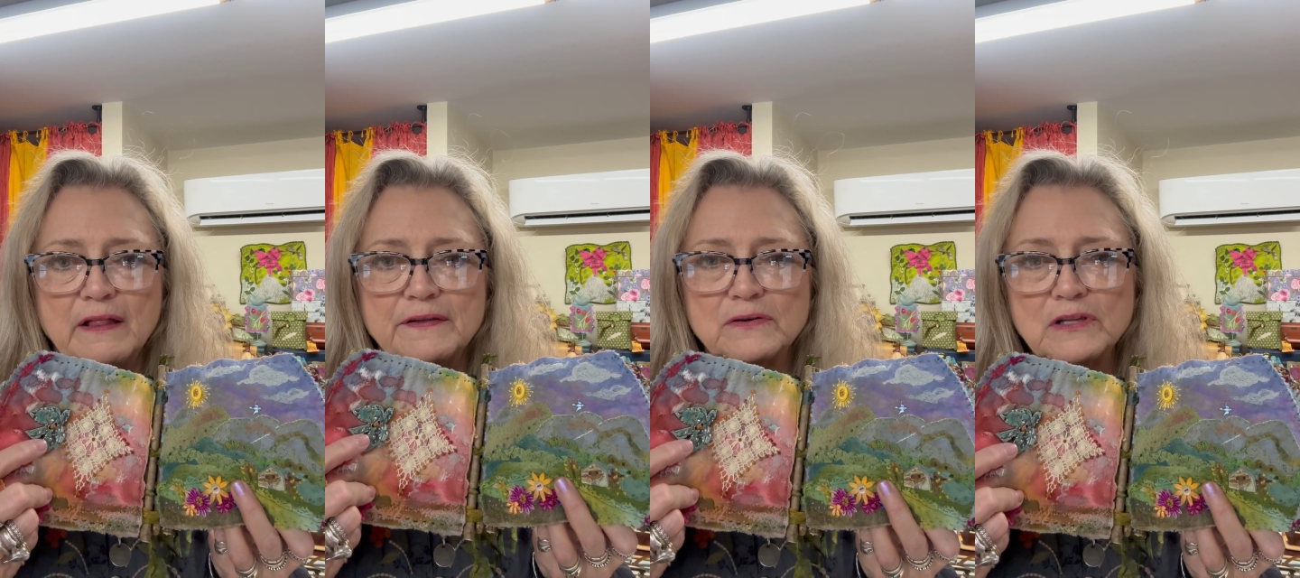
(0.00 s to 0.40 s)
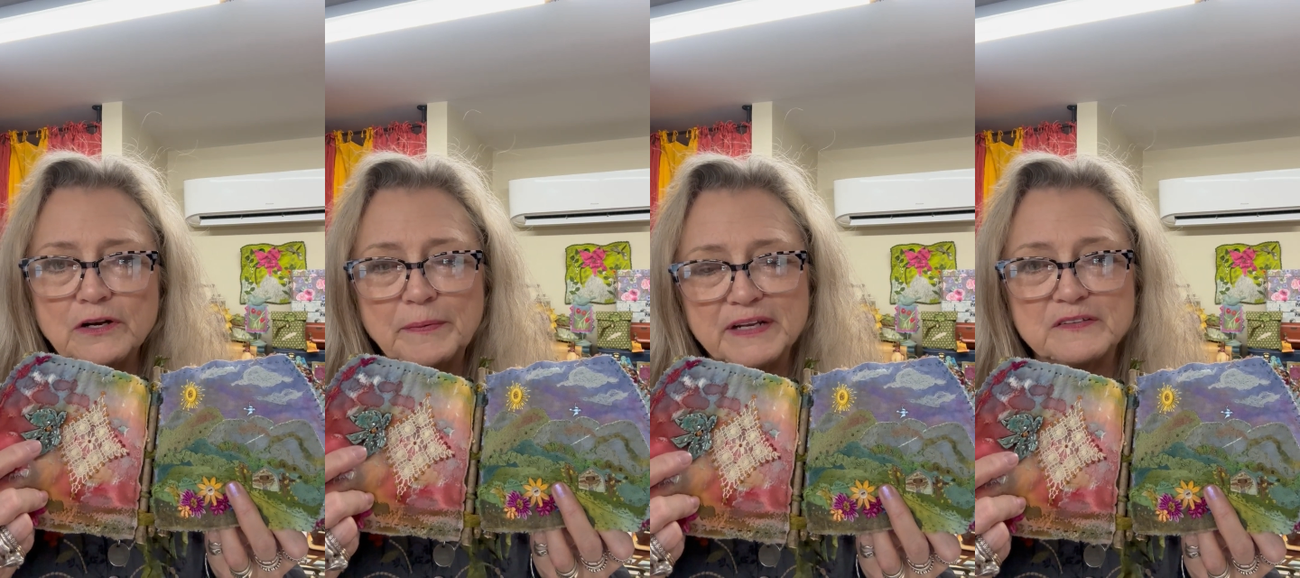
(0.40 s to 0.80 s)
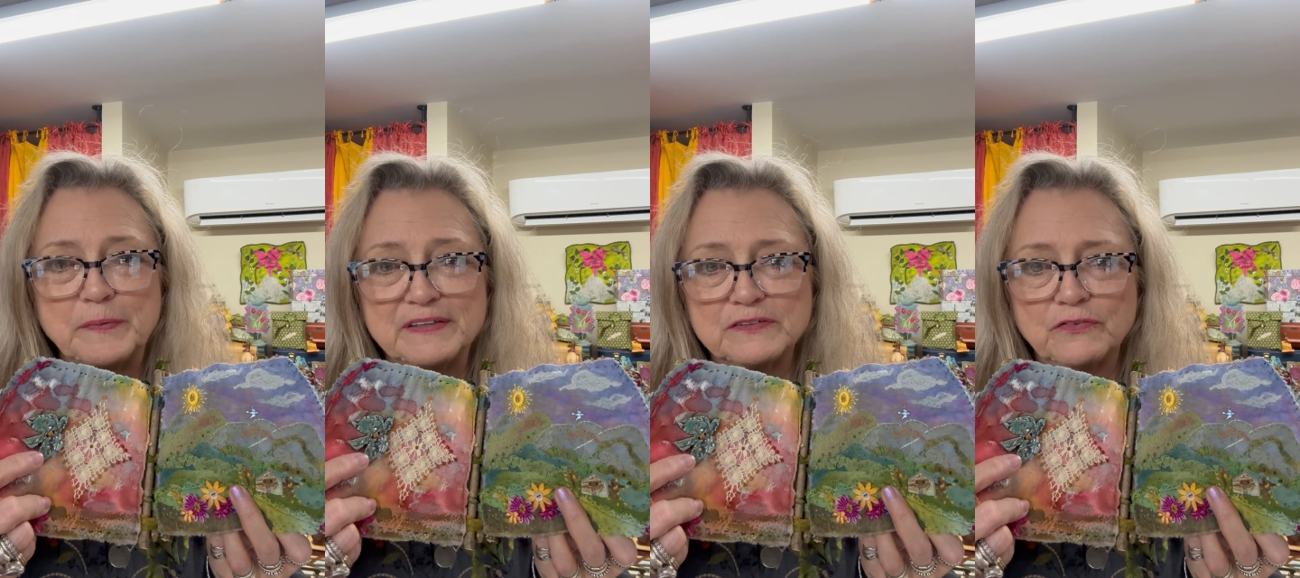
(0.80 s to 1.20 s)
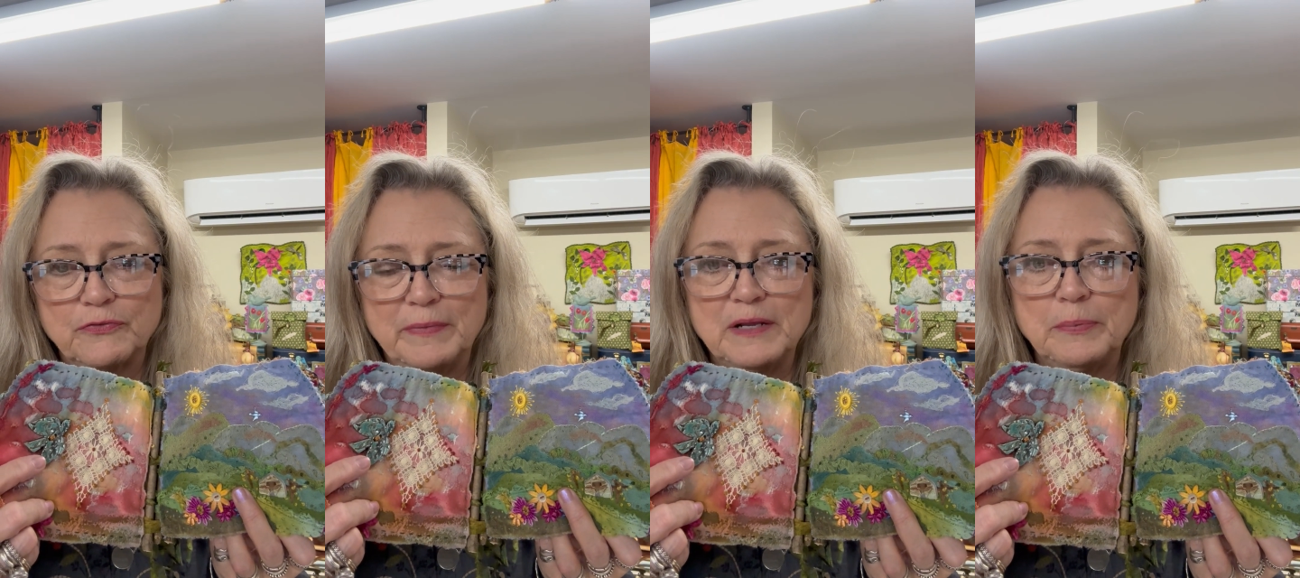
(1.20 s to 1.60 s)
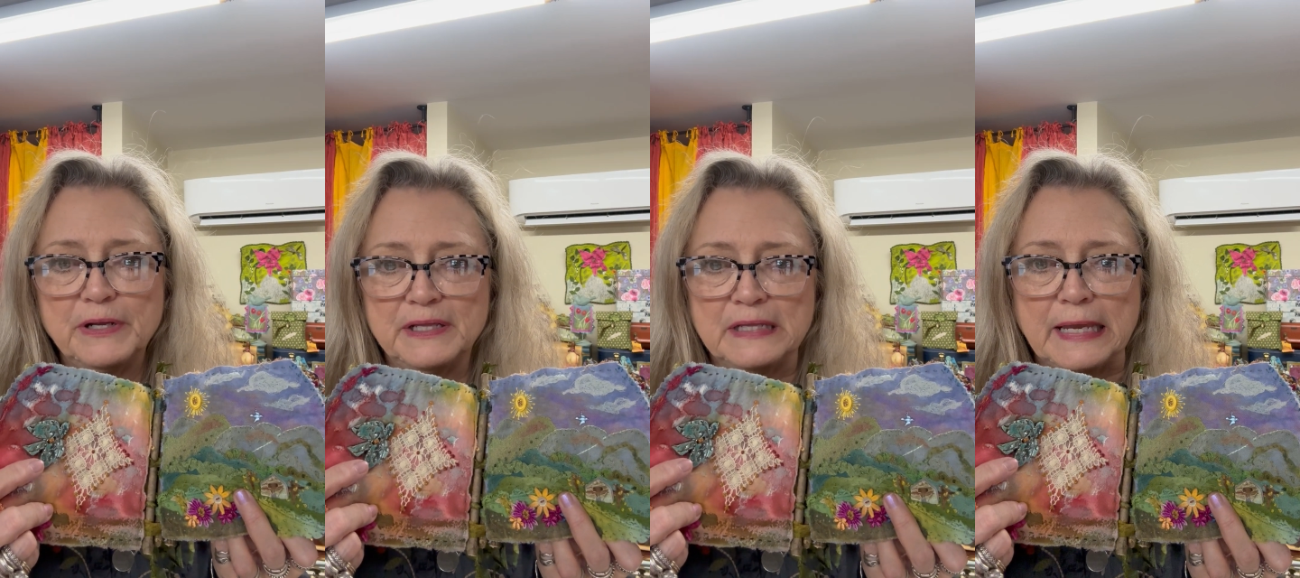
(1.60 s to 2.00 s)
They're a little bit expensive for me to
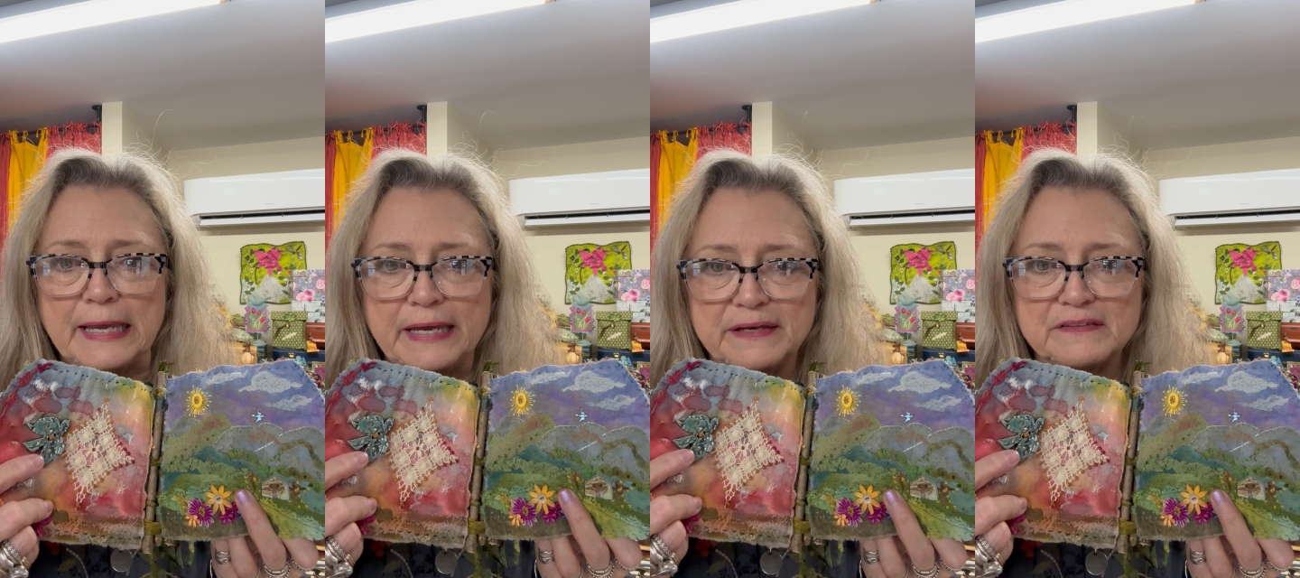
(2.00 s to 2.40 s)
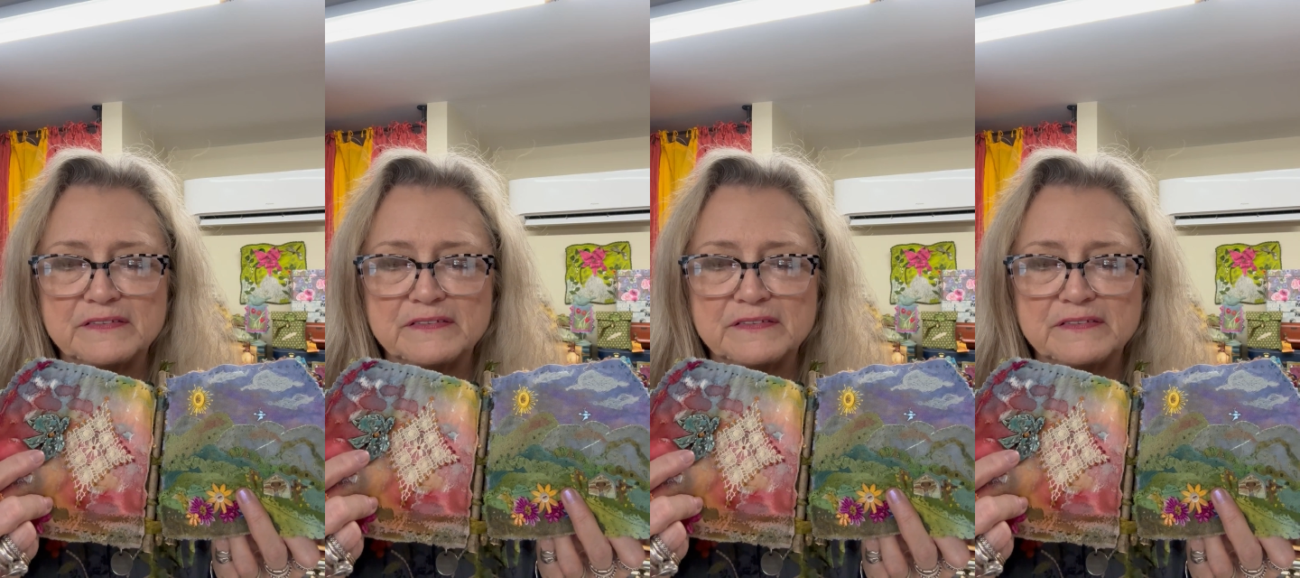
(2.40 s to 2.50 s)
put in the kit,